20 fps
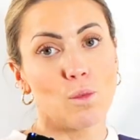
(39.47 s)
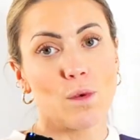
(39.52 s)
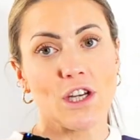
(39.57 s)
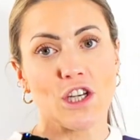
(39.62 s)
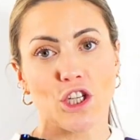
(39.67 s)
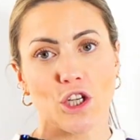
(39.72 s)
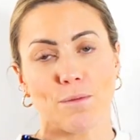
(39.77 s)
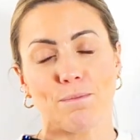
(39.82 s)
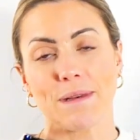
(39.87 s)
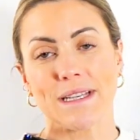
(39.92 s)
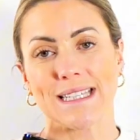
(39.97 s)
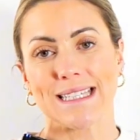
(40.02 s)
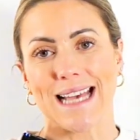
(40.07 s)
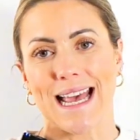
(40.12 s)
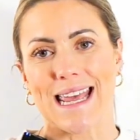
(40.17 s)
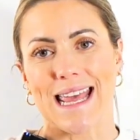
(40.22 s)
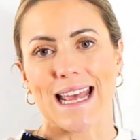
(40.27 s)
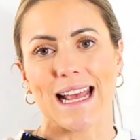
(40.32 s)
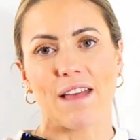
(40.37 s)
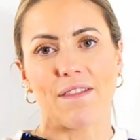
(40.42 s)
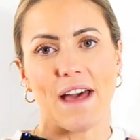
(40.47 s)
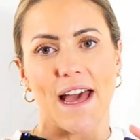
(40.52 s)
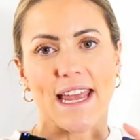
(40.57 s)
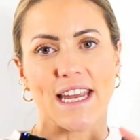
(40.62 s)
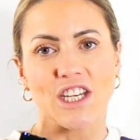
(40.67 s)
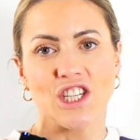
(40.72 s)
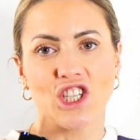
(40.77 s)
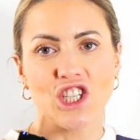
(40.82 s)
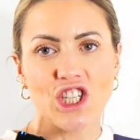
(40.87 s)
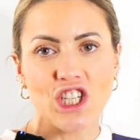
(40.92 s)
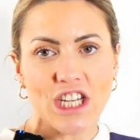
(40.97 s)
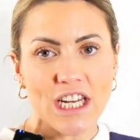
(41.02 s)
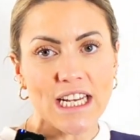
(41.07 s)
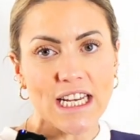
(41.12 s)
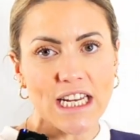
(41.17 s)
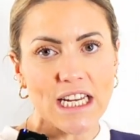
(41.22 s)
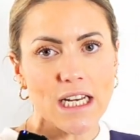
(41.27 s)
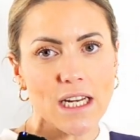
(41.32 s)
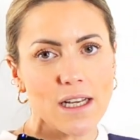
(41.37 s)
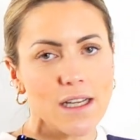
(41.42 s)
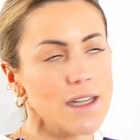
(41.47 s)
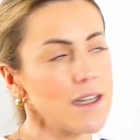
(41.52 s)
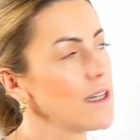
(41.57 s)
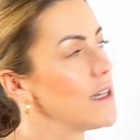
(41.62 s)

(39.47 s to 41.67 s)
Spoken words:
we should be saying that a gene